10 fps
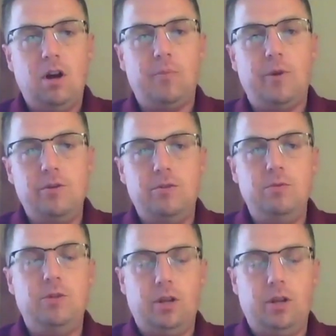my
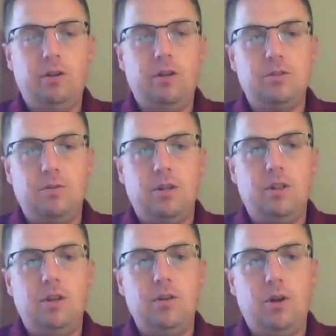YouTube channel and also on
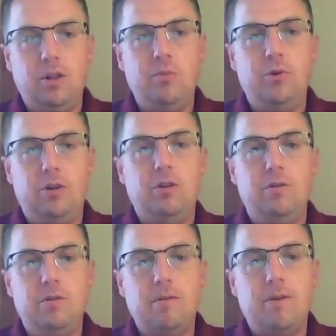the book that
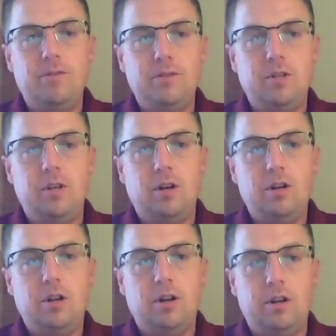you were referencing
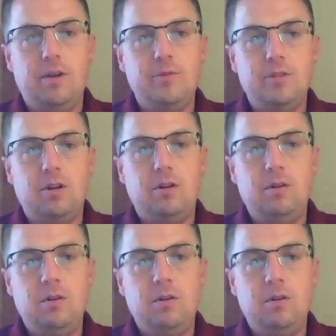on Amazon.